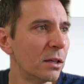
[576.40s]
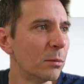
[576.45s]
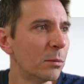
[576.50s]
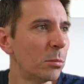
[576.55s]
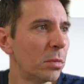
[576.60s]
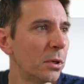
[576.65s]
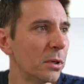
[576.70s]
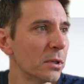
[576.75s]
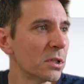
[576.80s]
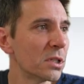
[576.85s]

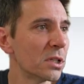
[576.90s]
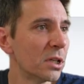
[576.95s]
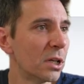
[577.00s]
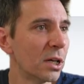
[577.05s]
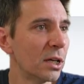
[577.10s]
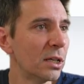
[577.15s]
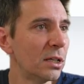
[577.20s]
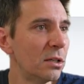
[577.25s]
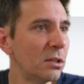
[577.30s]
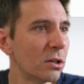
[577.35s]

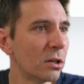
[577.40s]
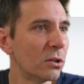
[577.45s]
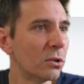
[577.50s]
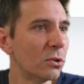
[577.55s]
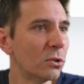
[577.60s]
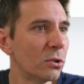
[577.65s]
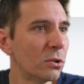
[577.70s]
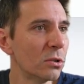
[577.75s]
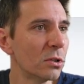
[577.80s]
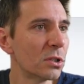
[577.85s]

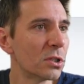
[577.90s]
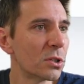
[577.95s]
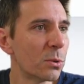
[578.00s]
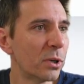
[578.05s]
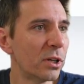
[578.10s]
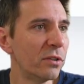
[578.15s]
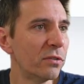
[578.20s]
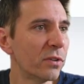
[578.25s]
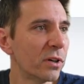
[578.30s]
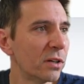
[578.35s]
Plusline.org,
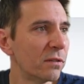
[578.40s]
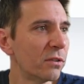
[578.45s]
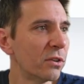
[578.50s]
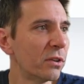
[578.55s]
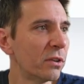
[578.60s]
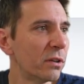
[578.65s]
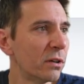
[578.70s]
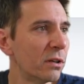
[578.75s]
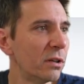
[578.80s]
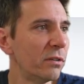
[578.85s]
25 and
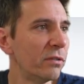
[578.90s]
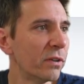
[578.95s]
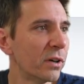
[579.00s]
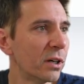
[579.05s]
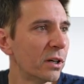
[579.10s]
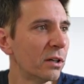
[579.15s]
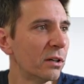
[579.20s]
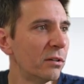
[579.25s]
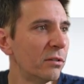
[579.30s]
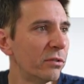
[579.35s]

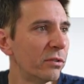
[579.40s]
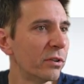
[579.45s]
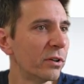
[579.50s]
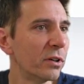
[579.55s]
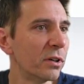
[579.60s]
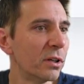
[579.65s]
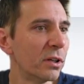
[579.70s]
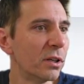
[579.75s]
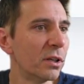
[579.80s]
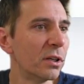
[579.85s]
35.
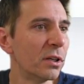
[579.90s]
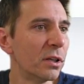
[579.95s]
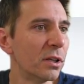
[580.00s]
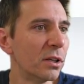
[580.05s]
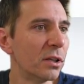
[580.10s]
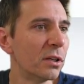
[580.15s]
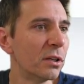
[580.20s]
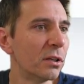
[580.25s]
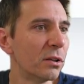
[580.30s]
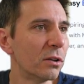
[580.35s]

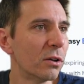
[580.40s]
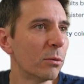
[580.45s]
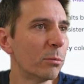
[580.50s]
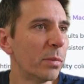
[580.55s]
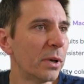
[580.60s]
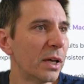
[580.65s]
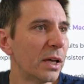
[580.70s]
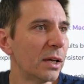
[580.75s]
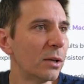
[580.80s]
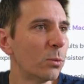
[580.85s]
Not
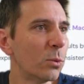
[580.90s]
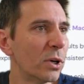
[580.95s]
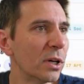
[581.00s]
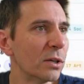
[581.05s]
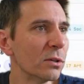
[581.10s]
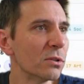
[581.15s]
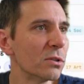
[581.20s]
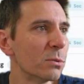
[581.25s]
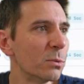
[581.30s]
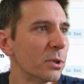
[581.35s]
bad. What
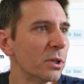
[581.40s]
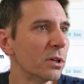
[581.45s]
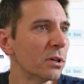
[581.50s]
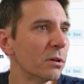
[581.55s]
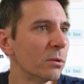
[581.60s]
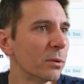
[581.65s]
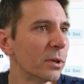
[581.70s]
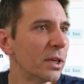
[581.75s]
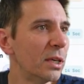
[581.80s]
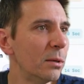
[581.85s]
else have we
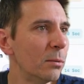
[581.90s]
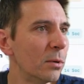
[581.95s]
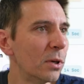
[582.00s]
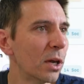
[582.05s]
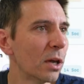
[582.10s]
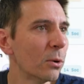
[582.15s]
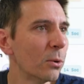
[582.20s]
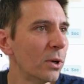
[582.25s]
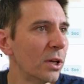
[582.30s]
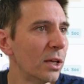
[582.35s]
got? We keep
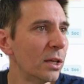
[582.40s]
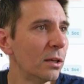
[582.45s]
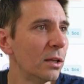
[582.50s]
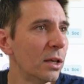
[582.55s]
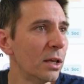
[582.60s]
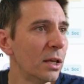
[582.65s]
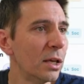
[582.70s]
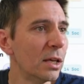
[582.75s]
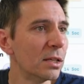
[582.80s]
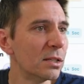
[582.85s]
going.
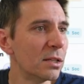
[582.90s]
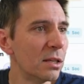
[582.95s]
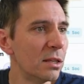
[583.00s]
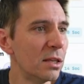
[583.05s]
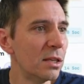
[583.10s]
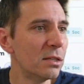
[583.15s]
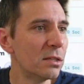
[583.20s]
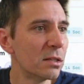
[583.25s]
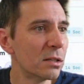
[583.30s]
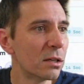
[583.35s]
See,
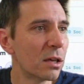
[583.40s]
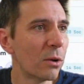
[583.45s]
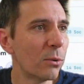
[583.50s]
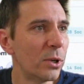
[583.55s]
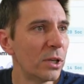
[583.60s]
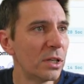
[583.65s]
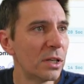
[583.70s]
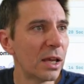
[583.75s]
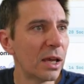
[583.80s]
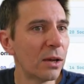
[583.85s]
these are
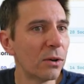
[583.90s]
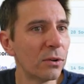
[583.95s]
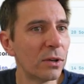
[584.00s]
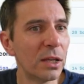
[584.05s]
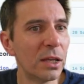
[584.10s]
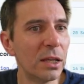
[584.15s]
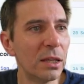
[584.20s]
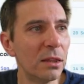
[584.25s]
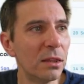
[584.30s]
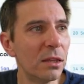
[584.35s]
going down
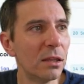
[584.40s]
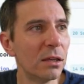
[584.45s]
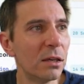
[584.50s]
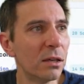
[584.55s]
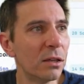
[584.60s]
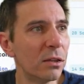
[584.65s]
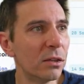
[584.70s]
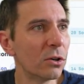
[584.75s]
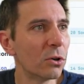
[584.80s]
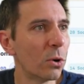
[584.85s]
in
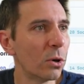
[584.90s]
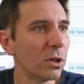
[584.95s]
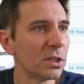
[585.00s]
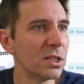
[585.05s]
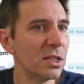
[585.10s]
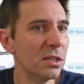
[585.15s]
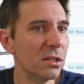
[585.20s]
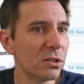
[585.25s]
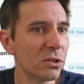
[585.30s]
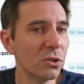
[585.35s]
the
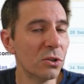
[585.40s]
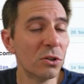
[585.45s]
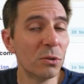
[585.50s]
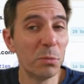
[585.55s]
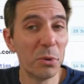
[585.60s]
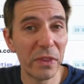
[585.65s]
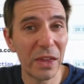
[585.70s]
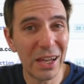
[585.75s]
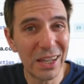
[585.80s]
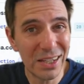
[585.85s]
quality score,
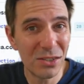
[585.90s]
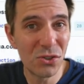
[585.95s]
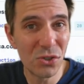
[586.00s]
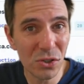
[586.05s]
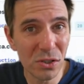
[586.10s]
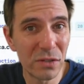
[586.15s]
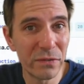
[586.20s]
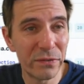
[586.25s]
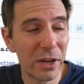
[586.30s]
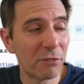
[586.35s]
but that is
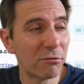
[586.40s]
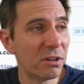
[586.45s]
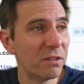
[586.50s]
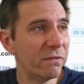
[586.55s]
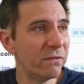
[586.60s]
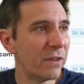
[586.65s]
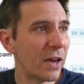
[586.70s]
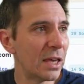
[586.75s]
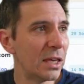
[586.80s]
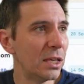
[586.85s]
just a very
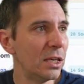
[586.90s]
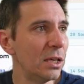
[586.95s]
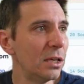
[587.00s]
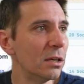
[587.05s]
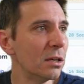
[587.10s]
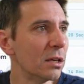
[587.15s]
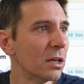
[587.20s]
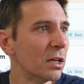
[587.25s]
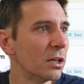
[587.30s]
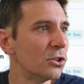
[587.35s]

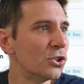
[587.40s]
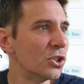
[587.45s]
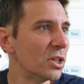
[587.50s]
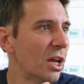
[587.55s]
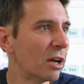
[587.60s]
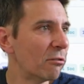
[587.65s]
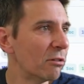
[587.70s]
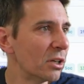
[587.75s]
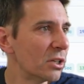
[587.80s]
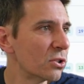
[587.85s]
vague,
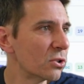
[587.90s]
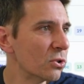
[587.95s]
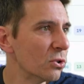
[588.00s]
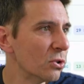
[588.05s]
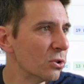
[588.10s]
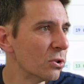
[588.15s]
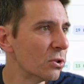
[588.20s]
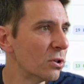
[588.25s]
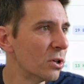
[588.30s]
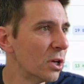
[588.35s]
generic
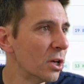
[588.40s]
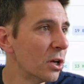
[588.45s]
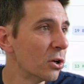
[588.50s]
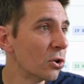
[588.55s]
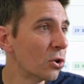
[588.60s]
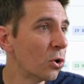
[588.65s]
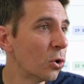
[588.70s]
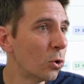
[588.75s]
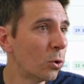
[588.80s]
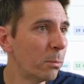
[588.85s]
score.
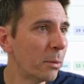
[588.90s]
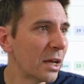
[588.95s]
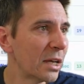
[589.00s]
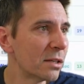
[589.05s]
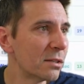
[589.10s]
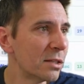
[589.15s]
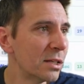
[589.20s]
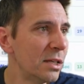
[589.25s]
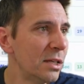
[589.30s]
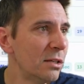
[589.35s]

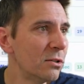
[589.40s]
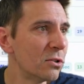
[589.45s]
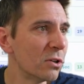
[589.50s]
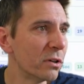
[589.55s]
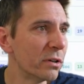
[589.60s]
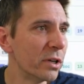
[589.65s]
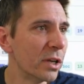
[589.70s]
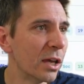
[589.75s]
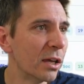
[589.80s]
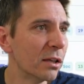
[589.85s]

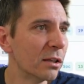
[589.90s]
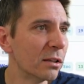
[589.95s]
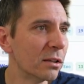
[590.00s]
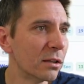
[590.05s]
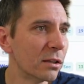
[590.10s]
Coremagazine.net.